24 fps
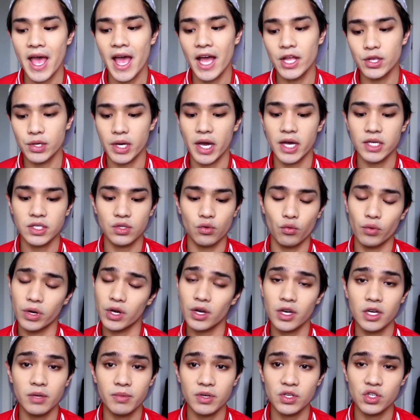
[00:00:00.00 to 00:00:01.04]
And you guys,
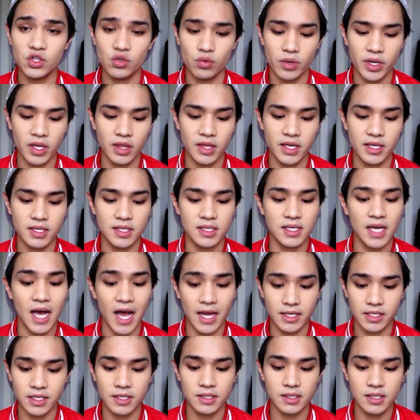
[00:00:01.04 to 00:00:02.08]
we're gonna be doing this
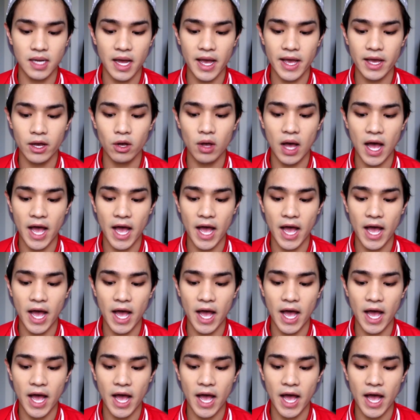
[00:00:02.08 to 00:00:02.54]
Tati style.